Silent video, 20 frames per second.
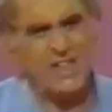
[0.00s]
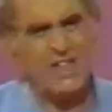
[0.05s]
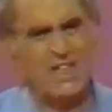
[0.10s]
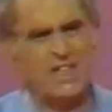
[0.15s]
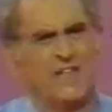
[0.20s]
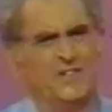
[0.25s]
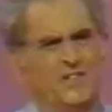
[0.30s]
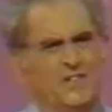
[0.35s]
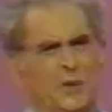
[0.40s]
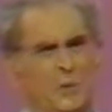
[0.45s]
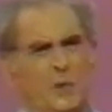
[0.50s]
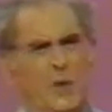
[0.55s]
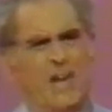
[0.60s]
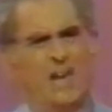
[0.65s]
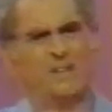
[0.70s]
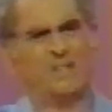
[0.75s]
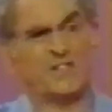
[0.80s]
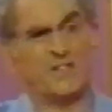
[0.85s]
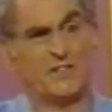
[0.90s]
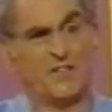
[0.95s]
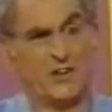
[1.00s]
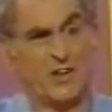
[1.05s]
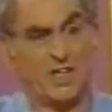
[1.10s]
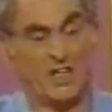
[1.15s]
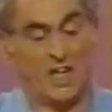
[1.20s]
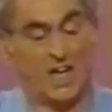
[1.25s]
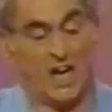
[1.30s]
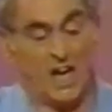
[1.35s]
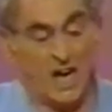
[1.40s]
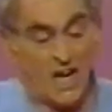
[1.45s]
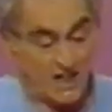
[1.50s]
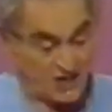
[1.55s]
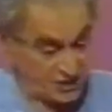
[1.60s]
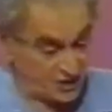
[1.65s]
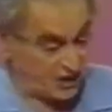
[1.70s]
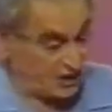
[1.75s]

If the waves are very large,